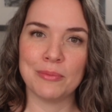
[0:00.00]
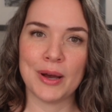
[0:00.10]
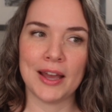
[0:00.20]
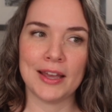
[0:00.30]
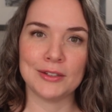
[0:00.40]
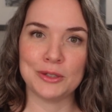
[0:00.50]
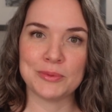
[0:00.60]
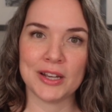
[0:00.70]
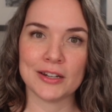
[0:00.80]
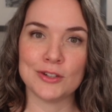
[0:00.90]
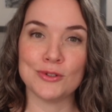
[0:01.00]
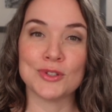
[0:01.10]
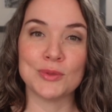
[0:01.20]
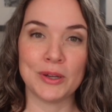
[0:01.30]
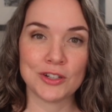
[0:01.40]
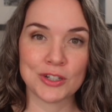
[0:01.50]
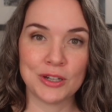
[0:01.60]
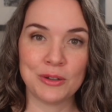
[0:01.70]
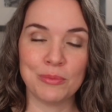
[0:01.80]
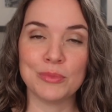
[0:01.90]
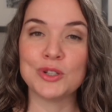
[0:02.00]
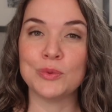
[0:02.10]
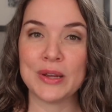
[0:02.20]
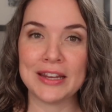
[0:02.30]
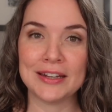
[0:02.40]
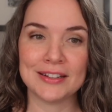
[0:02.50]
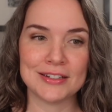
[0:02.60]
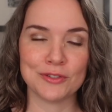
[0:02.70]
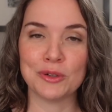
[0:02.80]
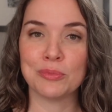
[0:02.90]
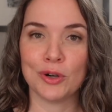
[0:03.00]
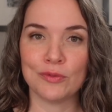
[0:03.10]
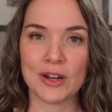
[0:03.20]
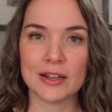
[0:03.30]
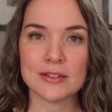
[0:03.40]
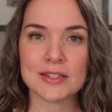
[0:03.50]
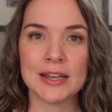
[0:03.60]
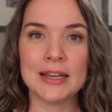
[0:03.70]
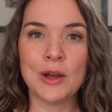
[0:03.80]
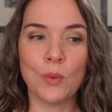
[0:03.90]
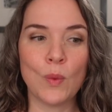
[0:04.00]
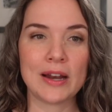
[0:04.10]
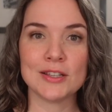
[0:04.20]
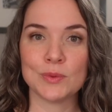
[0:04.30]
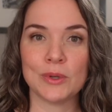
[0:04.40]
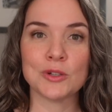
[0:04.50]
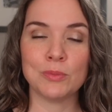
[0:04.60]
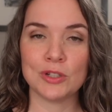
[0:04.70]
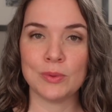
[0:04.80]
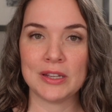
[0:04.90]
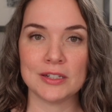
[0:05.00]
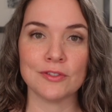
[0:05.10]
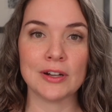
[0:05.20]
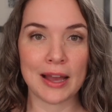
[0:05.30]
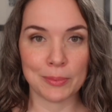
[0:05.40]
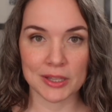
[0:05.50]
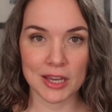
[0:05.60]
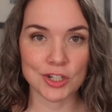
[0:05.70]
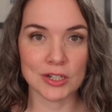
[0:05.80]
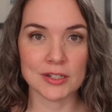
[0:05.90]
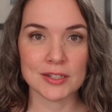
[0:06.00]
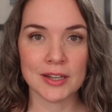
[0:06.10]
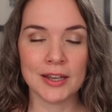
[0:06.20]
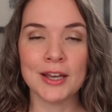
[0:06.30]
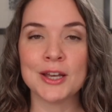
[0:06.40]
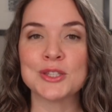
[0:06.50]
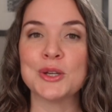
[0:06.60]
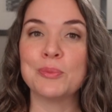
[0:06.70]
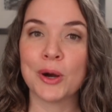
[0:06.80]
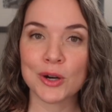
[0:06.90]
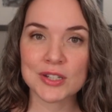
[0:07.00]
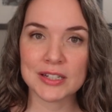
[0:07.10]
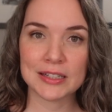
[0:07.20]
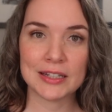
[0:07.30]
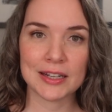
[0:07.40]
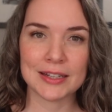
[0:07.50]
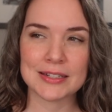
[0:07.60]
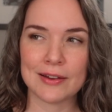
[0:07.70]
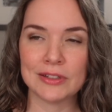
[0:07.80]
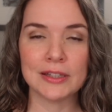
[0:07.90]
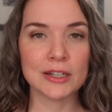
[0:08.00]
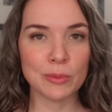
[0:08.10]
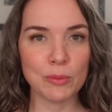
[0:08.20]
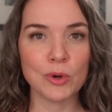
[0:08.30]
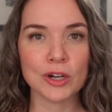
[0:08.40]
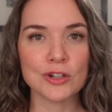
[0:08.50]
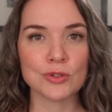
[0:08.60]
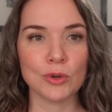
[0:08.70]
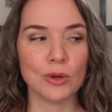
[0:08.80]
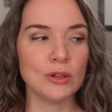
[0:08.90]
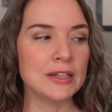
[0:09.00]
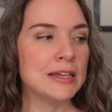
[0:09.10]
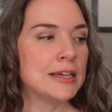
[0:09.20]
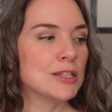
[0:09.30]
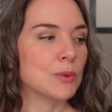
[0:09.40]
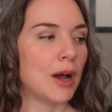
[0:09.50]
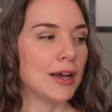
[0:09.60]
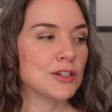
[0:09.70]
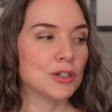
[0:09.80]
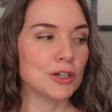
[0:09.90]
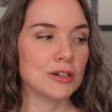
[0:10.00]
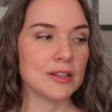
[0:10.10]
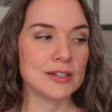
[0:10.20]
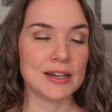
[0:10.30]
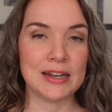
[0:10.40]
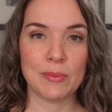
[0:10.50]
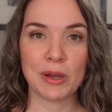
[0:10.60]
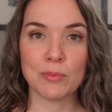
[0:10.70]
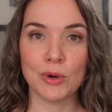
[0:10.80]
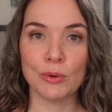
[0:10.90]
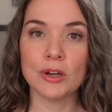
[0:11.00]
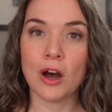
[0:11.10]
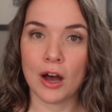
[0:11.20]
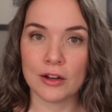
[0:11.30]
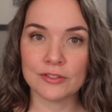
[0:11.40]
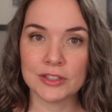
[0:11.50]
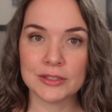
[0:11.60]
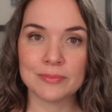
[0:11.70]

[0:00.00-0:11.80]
my Loupedeck to switch between different profiles when I switch between different applications. So personally, I like to have a little bit more control. So I turn the dynamic mode off